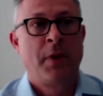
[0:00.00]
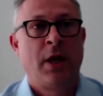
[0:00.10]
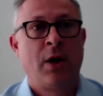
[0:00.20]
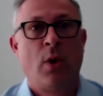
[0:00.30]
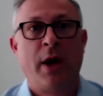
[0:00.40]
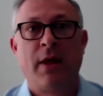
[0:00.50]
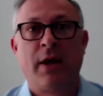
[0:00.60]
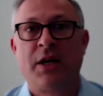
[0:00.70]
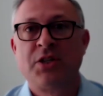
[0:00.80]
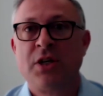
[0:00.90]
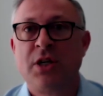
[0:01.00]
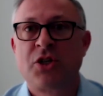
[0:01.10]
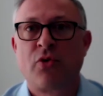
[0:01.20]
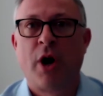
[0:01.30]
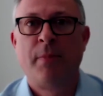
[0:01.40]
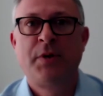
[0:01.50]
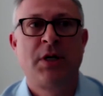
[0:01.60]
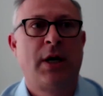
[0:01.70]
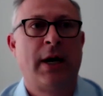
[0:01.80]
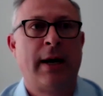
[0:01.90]
in a way that doesn't disrupt,
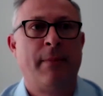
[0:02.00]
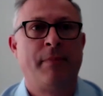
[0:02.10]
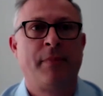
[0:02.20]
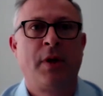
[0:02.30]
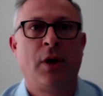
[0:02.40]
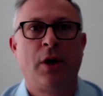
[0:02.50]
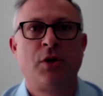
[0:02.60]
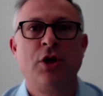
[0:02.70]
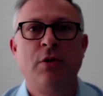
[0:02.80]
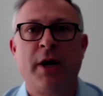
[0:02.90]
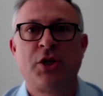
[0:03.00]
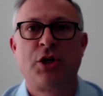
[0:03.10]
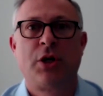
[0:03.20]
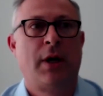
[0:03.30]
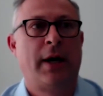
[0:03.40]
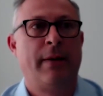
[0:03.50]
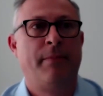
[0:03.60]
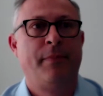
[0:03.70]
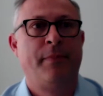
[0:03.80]
um, you know, too much uh,